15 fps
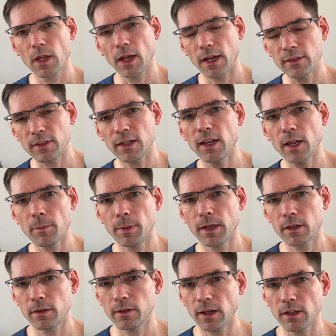and Tiny
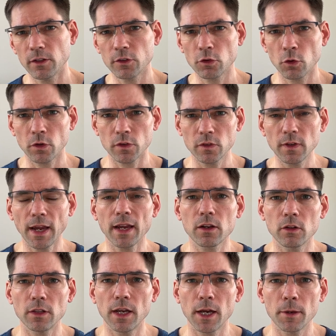Epic Dinosaurs
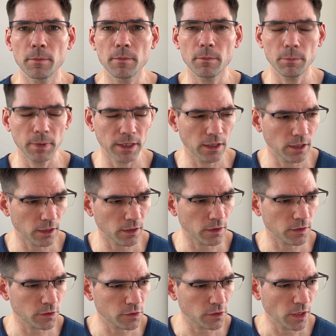tackle that,
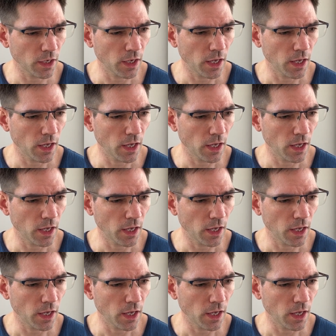because